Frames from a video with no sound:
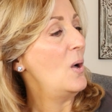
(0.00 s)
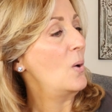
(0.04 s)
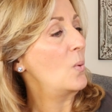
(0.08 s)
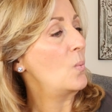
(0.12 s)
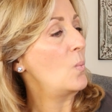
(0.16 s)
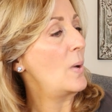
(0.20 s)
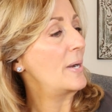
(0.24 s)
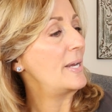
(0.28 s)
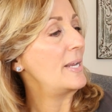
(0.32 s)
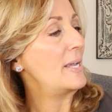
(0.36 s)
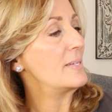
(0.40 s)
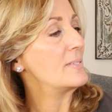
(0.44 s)

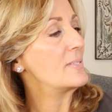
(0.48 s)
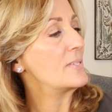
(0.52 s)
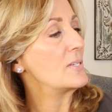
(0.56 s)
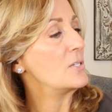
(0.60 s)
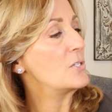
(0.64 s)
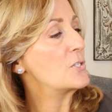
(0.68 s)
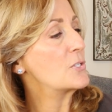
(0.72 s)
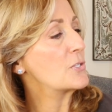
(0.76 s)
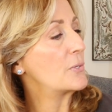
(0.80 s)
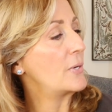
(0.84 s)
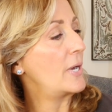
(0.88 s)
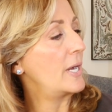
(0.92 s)
One has a
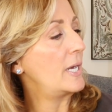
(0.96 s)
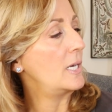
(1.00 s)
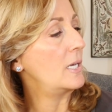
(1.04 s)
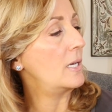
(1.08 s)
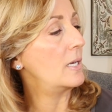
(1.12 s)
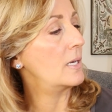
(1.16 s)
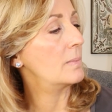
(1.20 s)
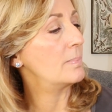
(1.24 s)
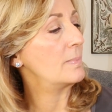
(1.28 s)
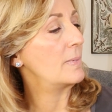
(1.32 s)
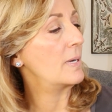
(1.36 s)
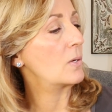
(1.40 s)

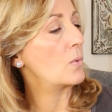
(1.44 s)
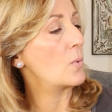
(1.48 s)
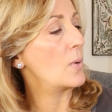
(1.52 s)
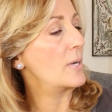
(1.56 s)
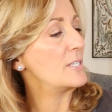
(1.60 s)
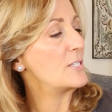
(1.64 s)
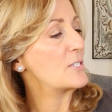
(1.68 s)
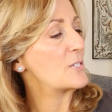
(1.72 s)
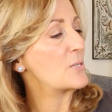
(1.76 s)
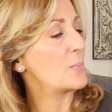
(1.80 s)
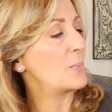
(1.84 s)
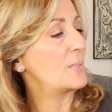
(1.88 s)
drink. Not
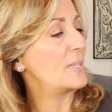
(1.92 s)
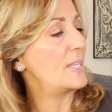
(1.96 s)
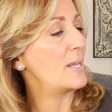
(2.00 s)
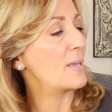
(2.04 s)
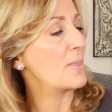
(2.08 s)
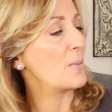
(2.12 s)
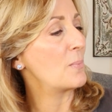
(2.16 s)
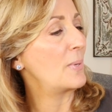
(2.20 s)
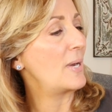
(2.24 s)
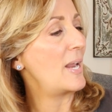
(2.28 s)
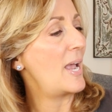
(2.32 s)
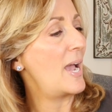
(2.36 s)
quite sure what the
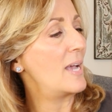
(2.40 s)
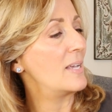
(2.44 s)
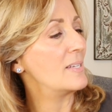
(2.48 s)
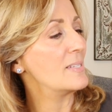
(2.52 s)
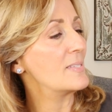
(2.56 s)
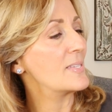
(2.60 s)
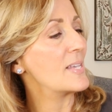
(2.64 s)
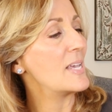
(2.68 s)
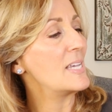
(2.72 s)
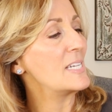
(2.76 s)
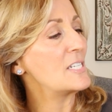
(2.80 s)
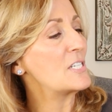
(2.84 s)
other one
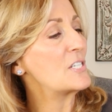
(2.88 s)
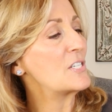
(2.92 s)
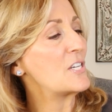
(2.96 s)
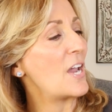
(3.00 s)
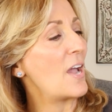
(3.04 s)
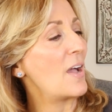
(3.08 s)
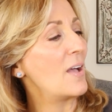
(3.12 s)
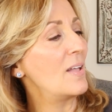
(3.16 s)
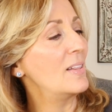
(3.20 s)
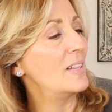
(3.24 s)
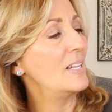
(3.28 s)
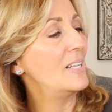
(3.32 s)
has. A
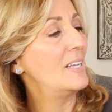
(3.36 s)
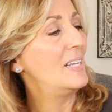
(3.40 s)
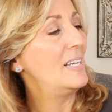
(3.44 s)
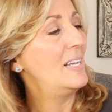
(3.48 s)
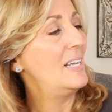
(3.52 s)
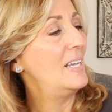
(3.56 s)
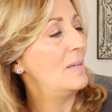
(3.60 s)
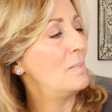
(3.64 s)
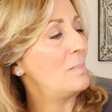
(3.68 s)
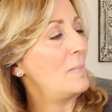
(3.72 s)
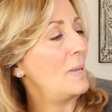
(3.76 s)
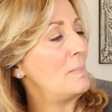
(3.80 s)
shell
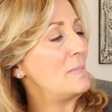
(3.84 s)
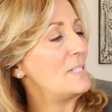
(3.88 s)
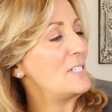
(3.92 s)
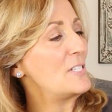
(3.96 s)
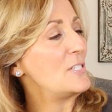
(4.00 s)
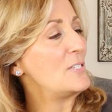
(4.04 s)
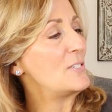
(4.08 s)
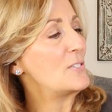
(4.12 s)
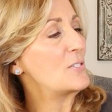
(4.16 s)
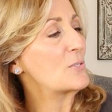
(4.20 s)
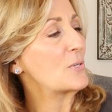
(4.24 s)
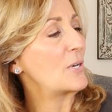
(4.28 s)
Maybe
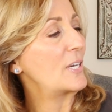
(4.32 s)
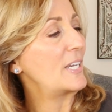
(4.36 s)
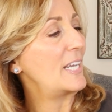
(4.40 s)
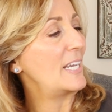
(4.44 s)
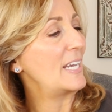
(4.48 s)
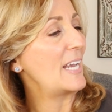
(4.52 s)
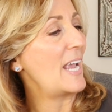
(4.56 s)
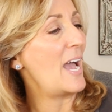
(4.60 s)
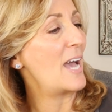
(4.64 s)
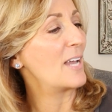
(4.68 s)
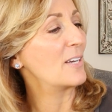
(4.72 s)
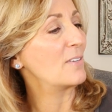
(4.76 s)
she's
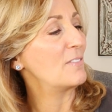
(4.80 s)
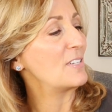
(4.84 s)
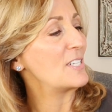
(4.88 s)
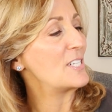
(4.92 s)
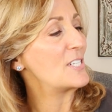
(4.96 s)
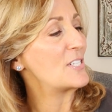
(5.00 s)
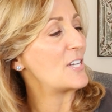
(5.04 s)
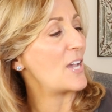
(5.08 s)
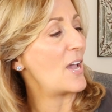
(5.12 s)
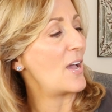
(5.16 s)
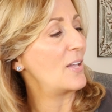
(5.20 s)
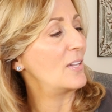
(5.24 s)
drinking out of a
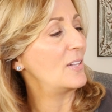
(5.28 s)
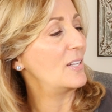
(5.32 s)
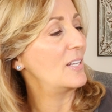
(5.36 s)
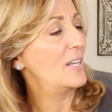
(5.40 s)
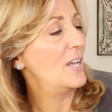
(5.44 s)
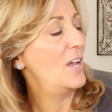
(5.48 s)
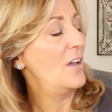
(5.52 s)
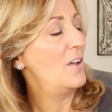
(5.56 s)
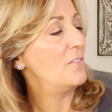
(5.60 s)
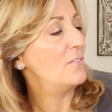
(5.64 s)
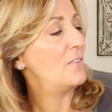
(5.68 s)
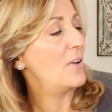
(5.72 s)
shell.
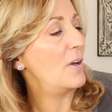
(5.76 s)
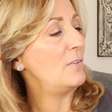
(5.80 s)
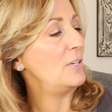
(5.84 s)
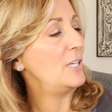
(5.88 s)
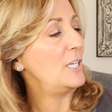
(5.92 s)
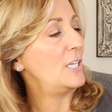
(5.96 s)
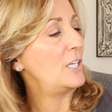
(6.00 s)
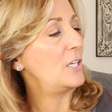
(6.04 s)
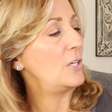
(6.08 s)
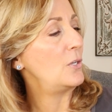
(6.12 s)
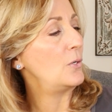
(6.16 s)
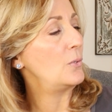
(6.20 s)

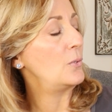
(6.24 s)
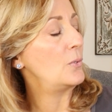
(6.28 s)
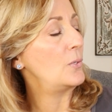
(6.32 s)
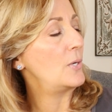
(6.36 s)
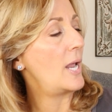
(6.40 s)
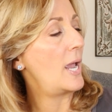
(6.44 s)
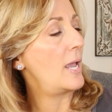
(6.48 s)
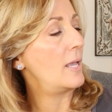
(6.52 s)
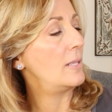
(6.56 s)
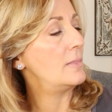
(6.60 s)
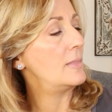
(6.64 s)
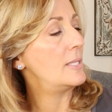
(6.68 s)
Very
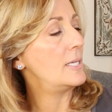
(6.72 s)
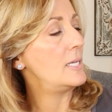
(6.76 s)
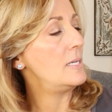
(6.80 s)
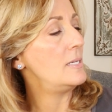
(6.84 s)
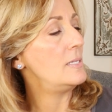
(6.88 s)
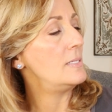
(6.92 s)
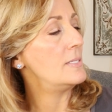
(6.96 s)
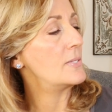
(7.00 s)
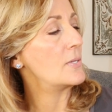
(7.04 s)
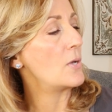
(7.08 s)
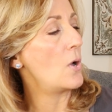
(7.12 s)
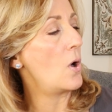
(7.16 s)
cute. And
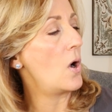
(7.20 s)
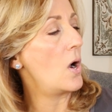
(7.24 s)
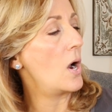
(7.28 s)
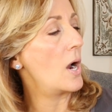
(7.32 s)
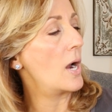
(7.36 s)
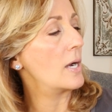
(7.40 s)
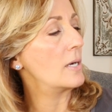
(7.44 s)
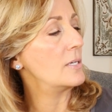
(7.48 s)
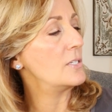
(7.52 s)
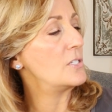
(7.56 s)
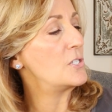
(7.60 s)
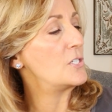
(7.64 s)
these
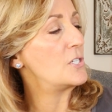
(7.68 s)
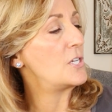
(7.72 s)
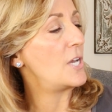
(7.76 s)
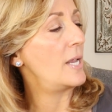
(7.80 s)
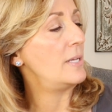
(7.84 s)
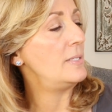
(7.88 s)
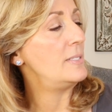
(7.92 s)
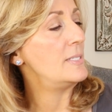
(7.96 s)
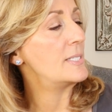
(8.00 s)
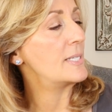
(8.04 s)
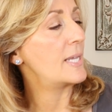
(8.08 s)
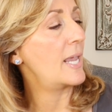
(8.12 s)
are
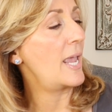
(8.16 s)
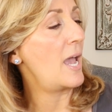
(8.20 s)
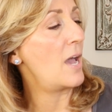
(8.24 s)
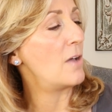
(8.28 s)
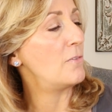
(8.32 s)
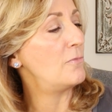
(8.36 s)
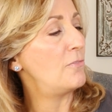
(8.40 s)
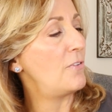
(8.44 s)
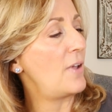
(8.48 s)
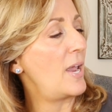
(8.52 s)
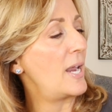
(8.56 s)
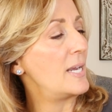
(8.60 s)
Jen's
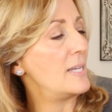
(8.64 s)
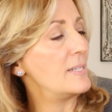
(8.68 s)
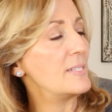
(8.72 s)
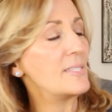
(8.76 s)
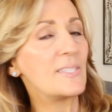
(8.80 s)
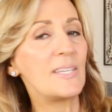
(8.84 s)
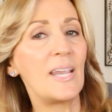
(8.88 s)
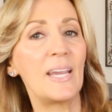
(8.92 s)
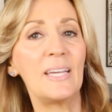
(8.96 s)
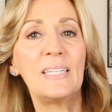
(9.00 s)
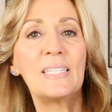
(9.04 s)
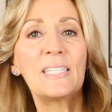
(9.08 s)
Cafe
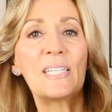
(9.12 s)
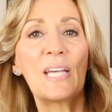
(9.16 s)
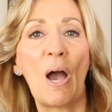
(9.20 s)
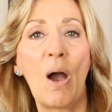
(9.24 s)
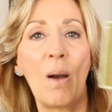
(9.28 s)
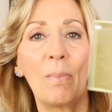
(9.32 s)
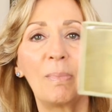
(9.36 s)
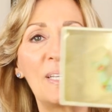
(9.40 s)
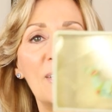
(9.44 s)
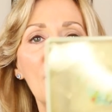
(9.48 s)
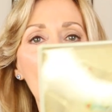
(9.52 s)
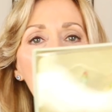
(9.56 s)
St.
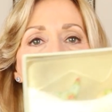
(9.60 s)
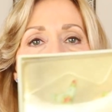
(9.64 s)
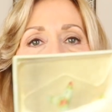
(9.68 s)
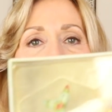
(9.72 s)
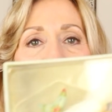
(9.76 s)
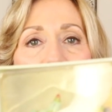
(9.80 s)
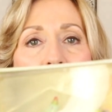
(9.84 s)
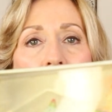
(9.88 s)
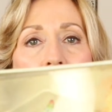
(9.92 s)
Thomas.